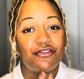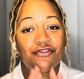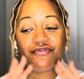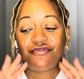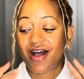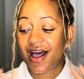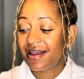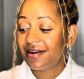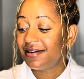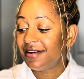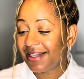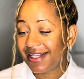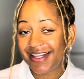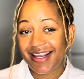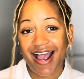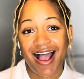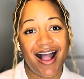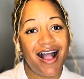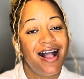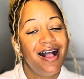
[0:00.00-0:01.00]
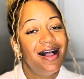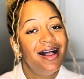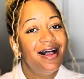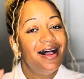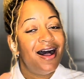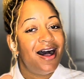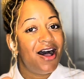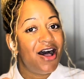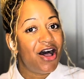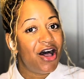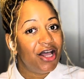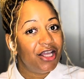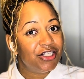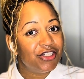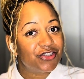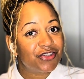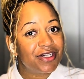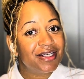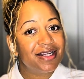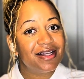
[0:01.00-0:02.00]
finally got
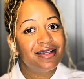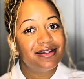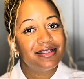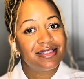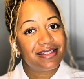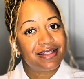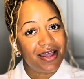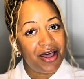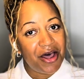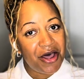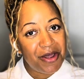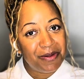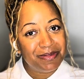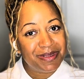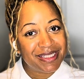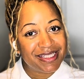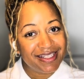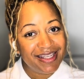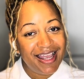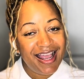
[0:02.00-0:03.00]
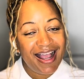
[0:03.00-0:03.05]
100 subs?